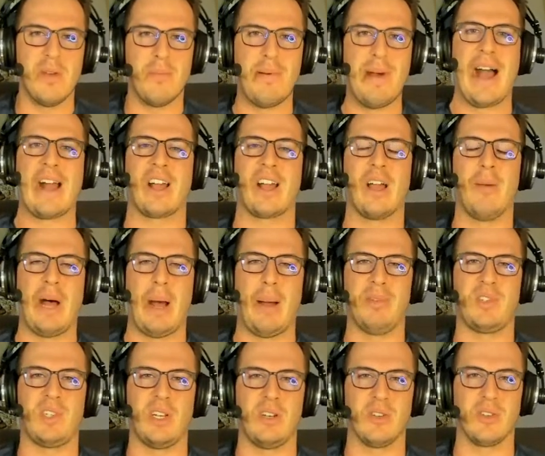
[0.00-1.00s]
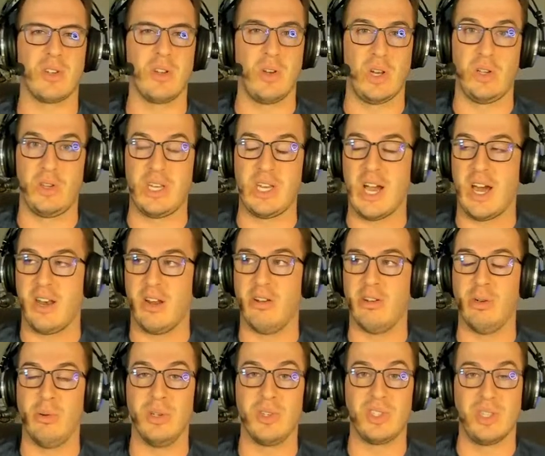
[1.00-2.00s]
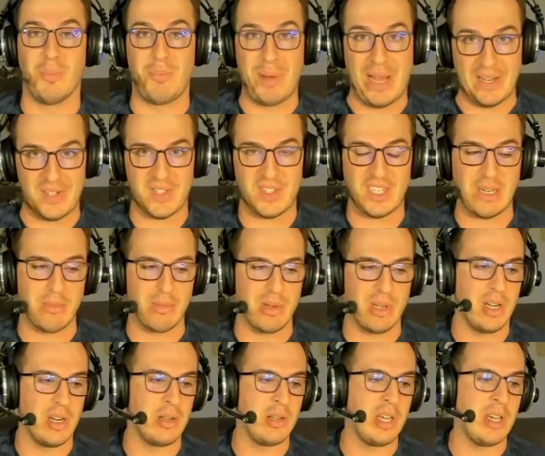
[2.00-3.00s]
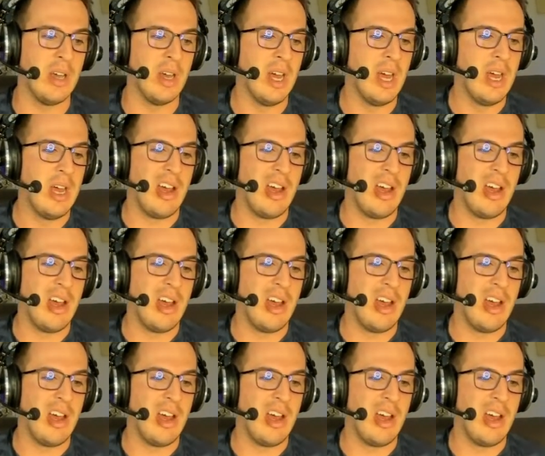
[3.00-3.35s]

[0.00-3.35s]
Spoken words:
the backup opposite on Conegliano, who was the best team in Italy.